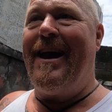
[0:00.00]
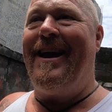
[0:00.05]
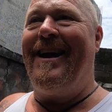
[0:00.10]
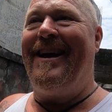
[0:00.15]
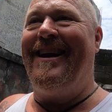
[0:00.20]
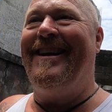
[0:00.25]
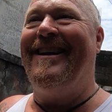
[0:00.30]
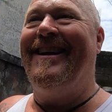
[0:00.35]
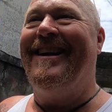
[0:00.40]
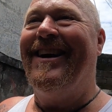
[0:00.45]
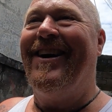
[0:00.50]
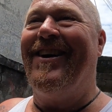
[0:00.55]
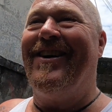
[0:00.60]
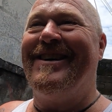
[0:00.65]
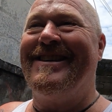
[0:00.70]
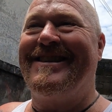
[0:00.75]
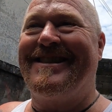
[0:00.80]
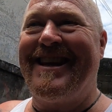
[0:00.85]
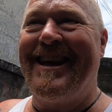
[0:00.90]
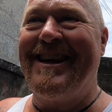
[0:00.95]
And
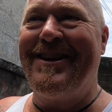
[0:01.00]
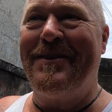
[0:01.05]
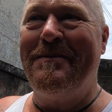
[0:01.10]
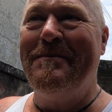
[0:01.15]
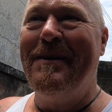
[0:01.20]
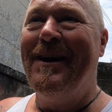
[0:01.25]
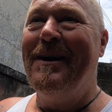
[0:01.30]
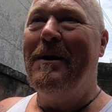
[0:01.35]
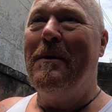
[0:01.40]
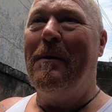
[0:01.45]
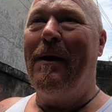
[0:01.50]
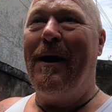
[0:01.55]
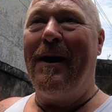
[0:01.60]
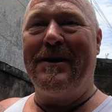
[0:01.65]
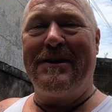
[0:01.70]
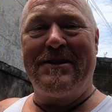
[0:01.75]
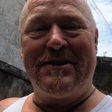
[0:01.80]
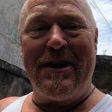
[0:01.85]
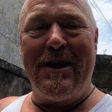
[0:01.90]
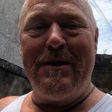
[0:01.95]
I said to him,
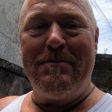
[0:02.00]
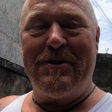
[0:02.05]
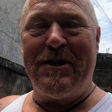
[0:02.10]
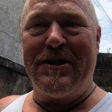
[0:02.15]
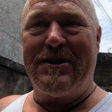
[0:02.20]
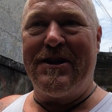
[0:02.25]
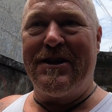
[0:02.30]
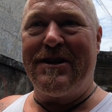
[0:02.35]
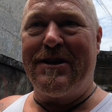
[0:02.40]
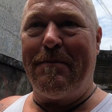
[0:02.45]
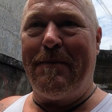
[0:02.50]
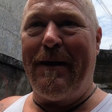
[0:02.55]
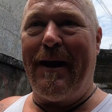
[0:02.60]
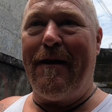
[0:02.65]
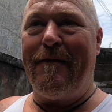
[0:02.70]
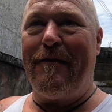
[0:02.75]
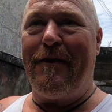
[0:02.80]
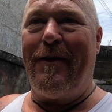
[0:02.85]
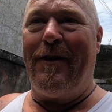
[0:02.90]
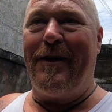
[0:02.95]
it seems that just about
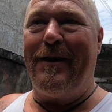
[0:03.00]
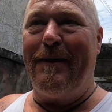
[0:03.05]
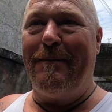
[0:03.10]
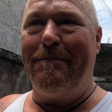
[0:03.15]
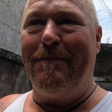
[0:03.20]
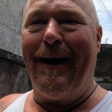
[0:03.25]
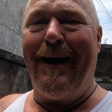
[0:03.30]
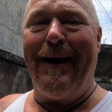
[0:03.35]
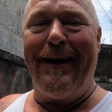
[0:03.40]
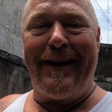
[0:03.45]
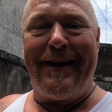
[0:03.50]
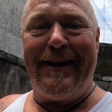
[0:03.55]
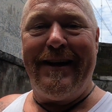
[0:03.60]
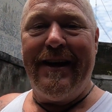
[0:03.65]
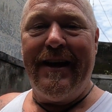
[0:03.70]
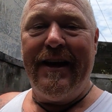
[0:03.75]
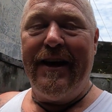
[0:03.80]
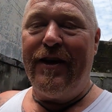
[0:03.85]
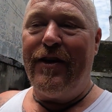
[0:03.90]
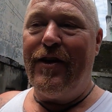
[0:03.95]
everyone in Bali
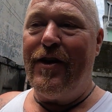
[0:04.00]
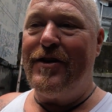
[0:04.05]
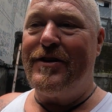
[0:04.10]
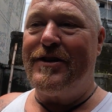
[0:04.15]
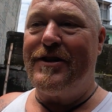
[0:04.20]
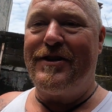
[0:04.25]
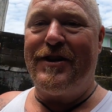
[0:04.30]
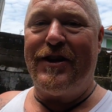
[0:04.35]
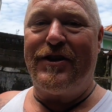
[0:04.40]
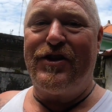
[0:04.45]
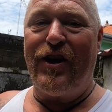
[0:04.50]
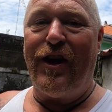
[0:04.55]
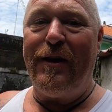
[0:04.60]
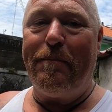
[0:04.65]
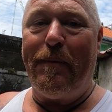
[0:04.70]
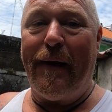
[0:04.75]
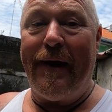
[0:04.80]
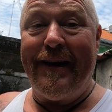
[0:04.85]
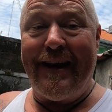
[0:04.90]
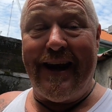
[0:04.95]
uses the
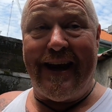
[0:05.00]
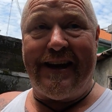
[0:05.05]
cheap paint,